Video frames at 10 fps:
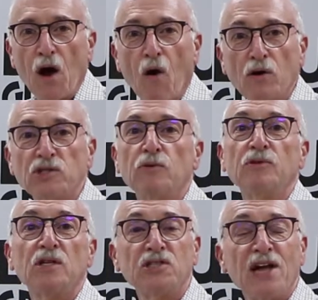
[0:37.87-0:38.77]
Also
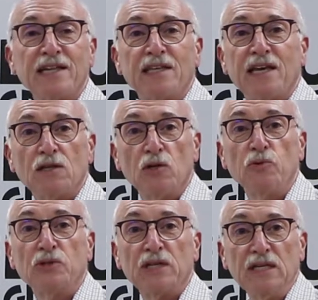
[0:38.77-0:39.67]
does not get
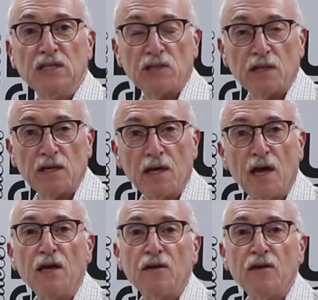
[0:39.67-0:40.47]
loose easily.